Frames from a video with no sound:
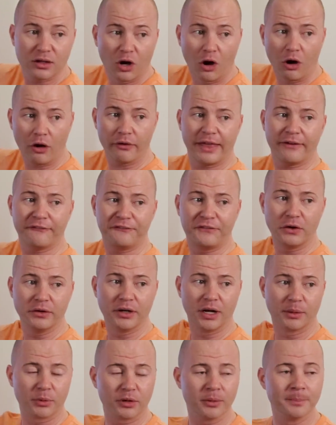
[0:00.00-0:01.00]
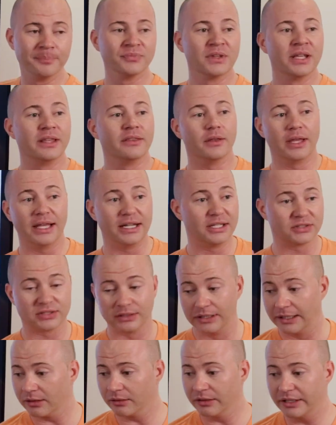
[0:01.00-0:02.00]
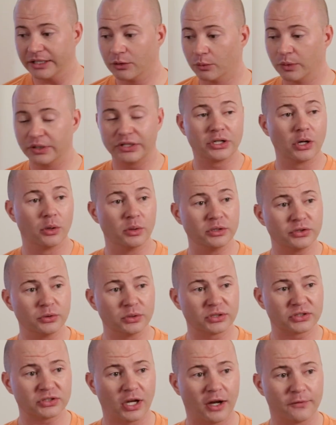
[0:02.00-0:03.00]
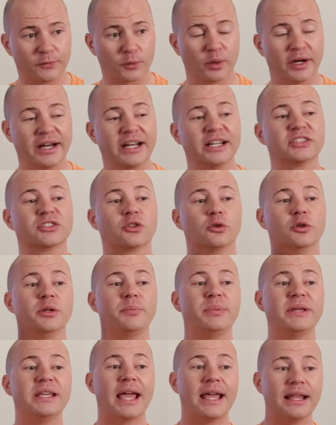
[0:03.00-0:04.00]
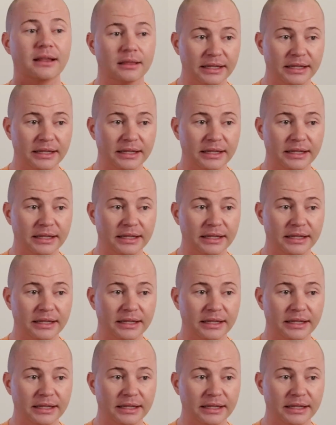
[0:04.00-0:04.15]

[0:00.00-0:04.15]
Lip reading: call that phone number, it is literally going to go into a software and is going to be a